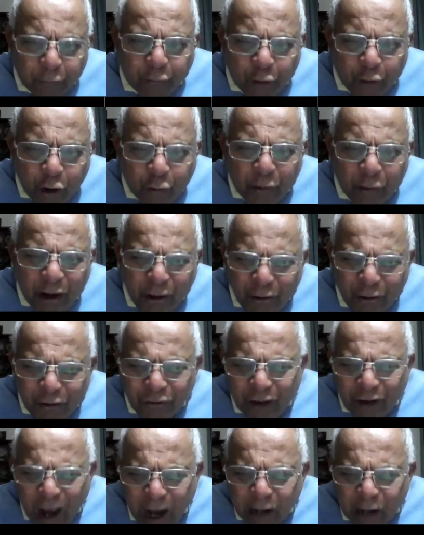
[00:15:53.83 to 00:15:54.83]
you know, when you
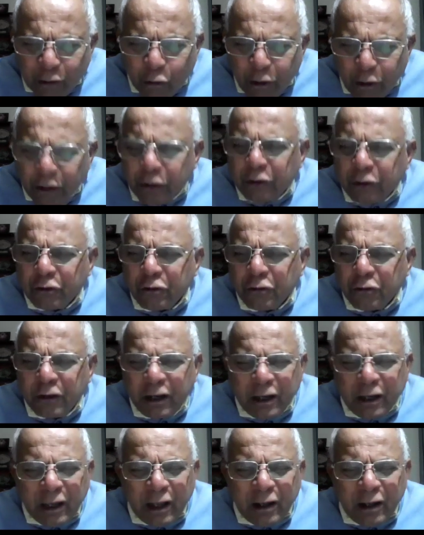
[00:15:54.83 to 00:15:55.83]
start going into
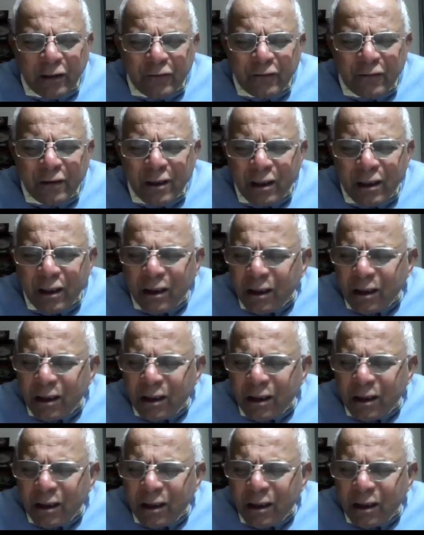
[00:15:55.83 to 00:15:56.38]
details,